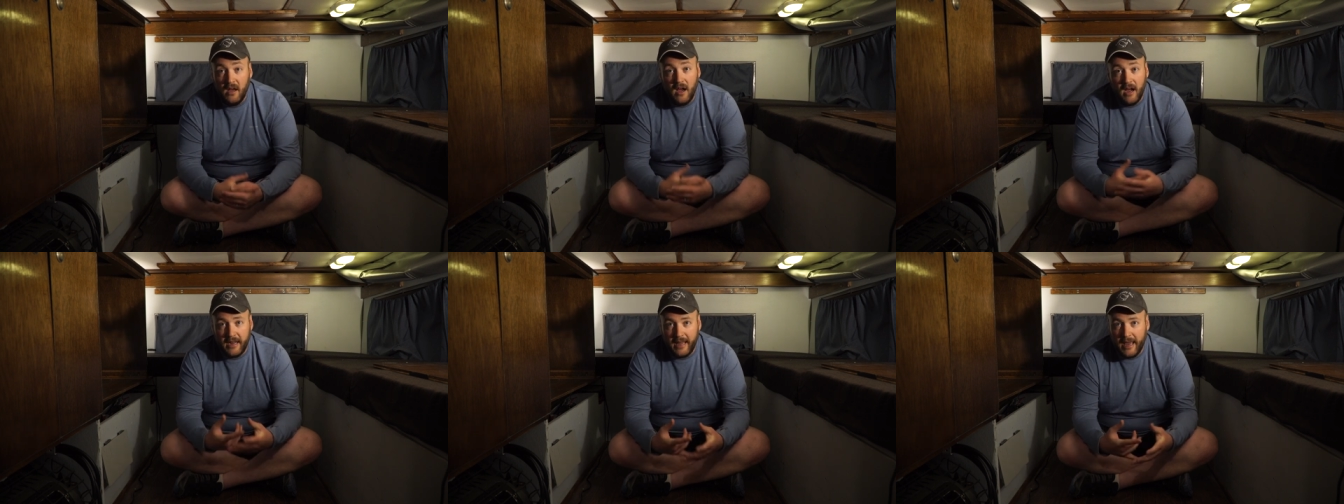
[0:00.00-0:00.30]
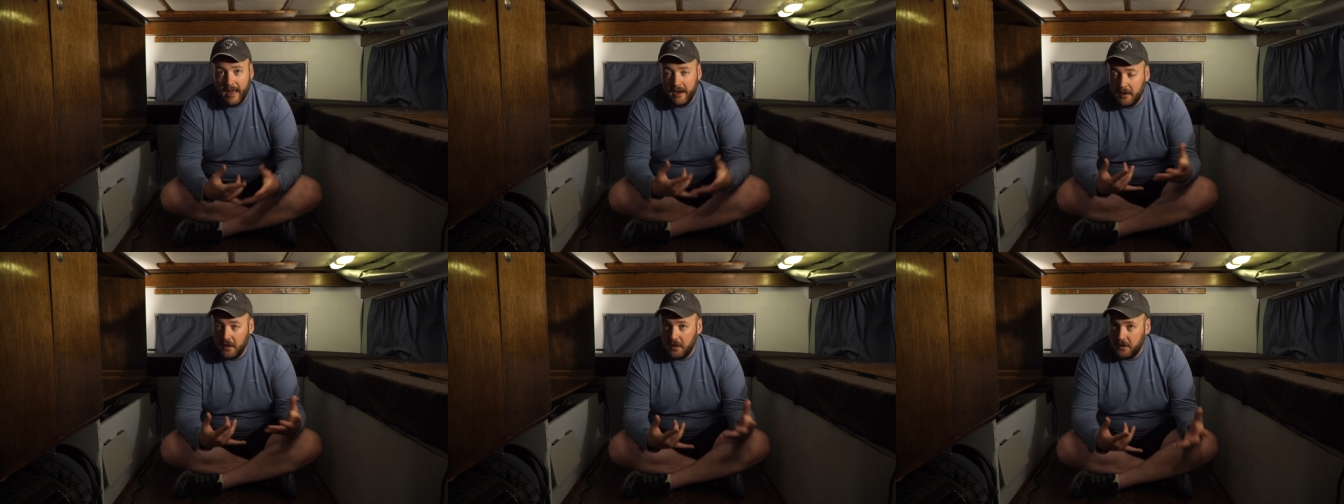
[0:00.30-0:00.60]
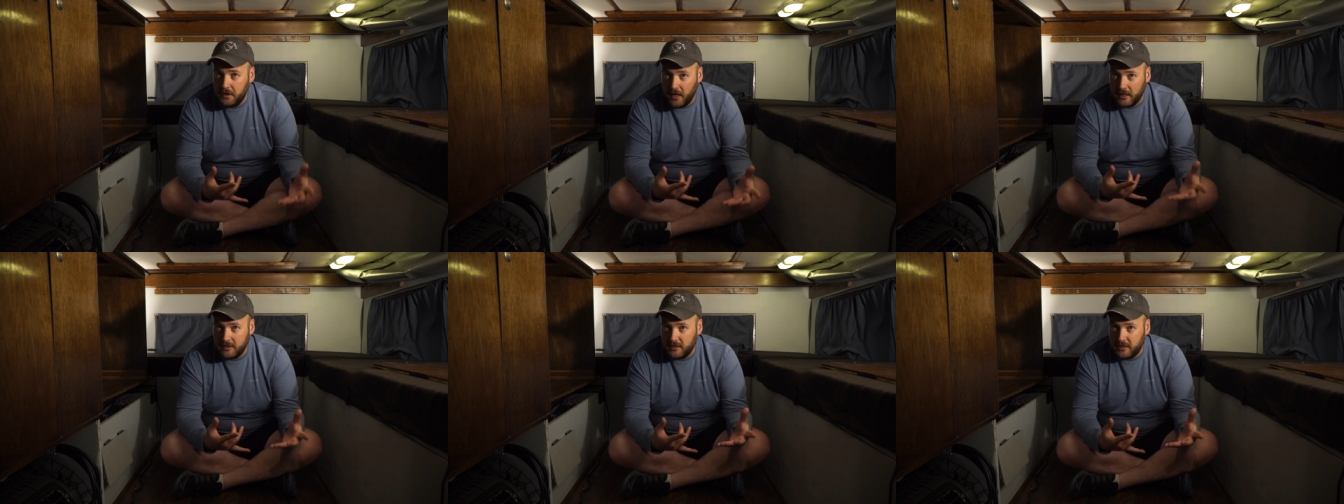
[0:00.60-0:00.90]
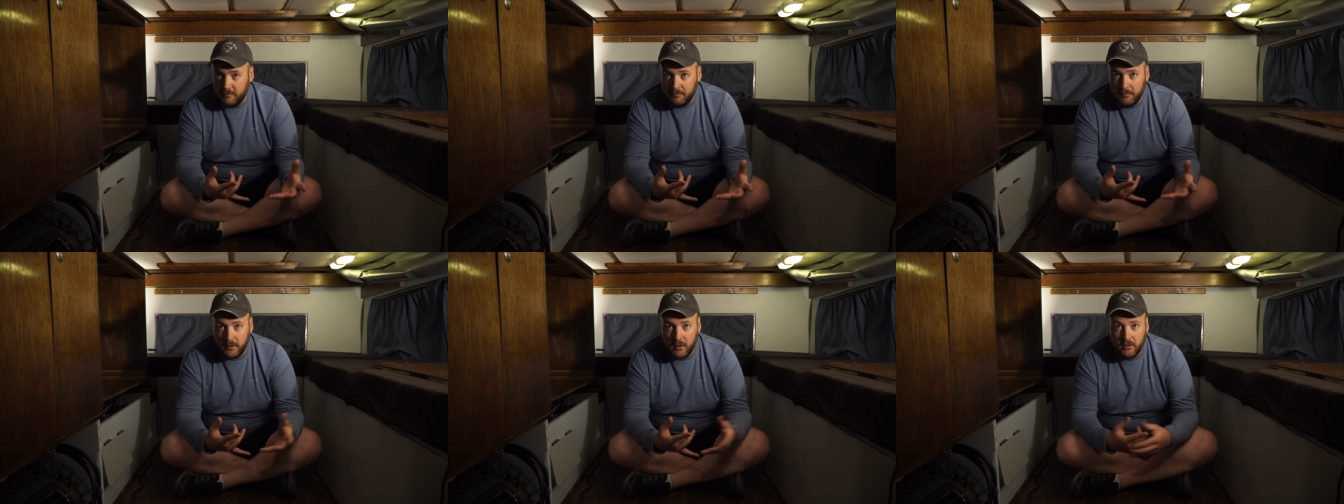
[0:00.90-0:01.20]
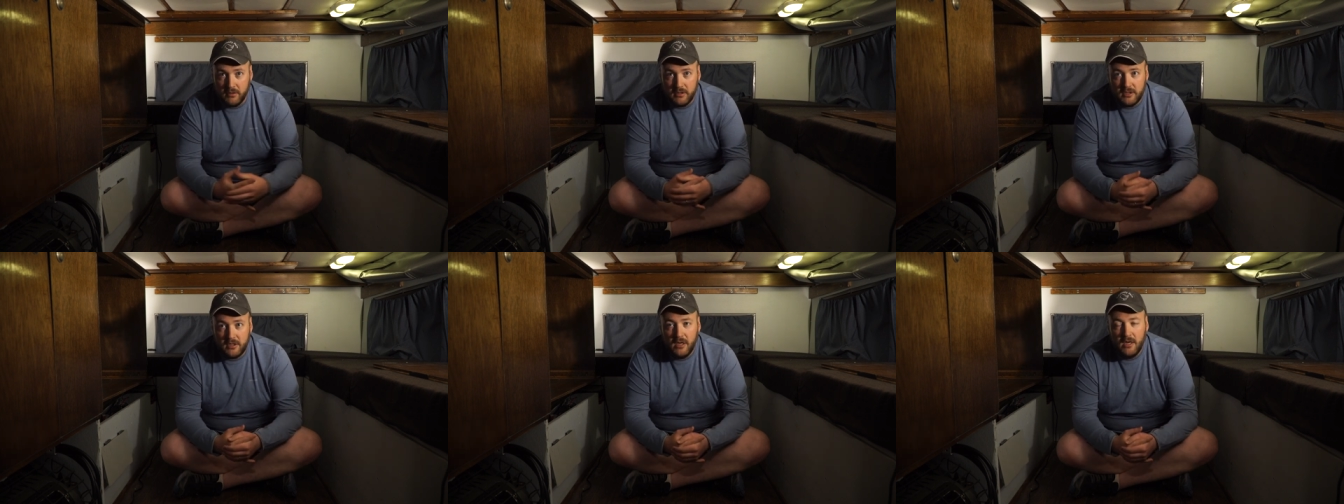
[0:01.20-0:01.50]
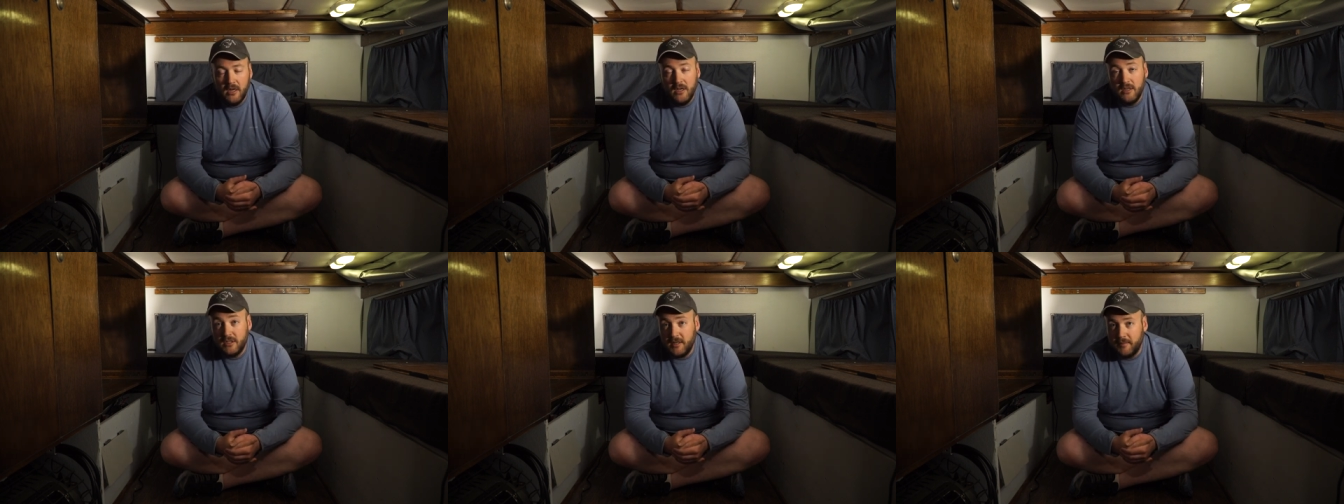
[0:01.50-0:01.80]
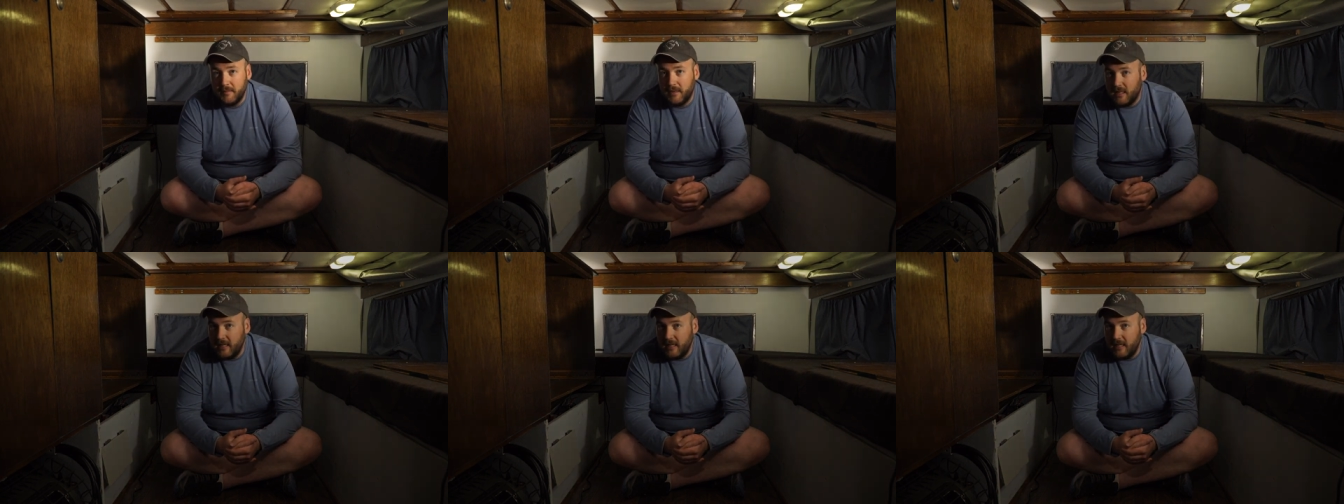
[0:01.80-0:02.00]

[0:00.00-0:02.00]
Again, nuts and bolts. Some